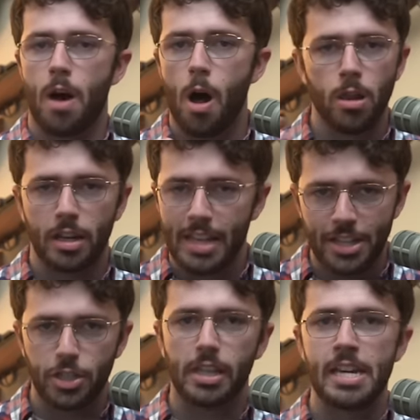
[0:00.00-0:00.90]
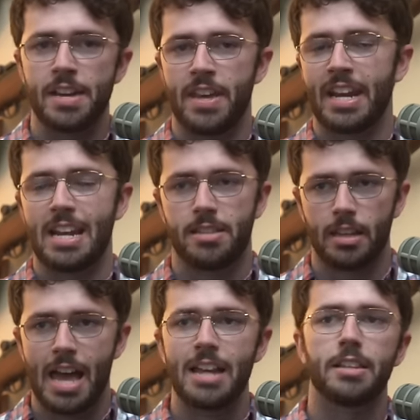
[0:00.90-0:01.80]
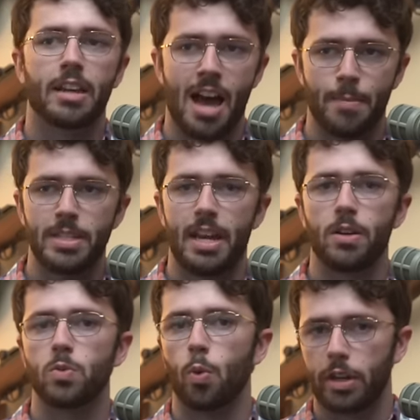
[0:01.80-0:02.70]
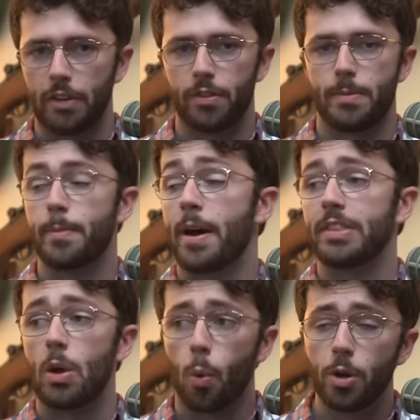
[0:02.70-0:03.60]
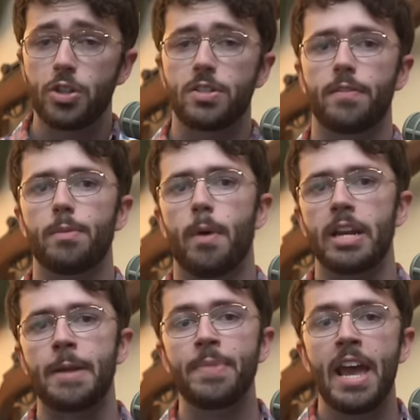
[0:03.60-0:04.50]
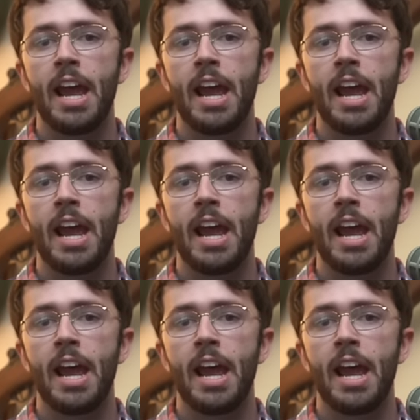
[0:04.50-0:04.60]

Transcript: all allegedly, and then I guess they lied to the commentators working for them about the origins of the money.